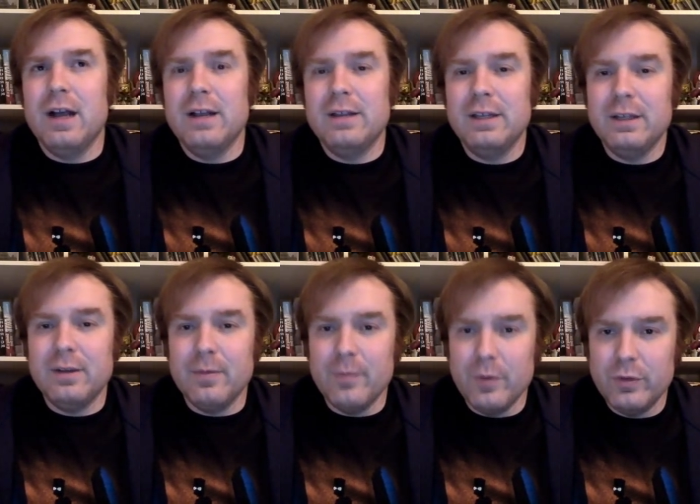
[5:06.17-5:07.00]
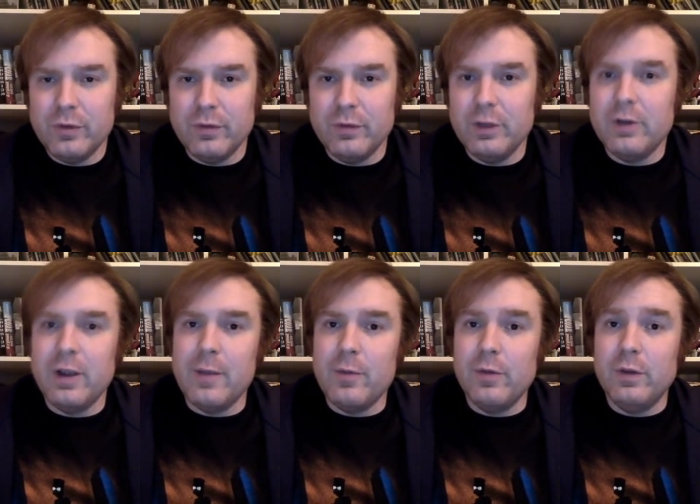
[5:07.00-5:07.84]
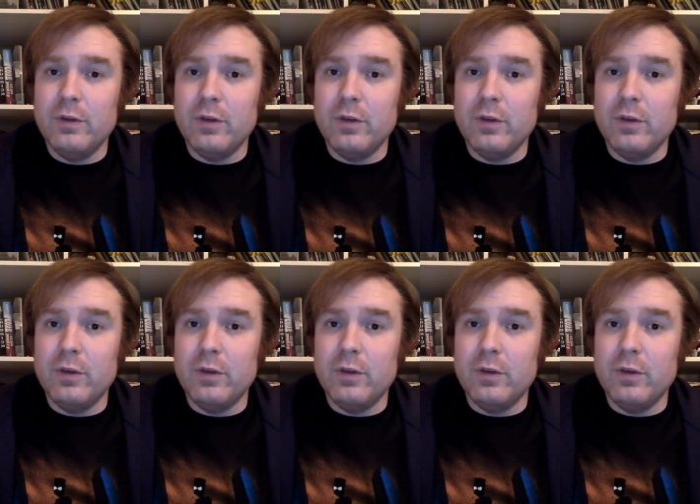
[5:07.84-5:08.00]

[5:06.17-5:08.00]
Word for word: think most video game movies